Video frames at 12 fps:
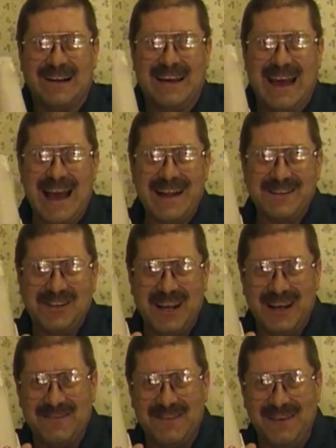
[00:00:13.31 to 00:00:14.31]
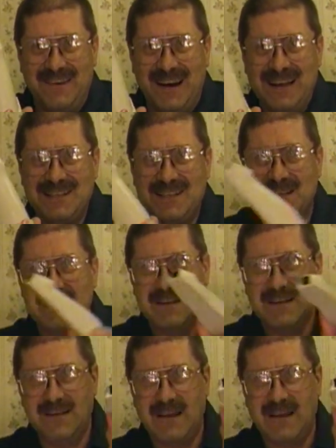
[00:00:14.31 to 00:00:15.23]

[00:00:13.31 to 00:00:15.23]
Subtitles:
a cat-shaped device,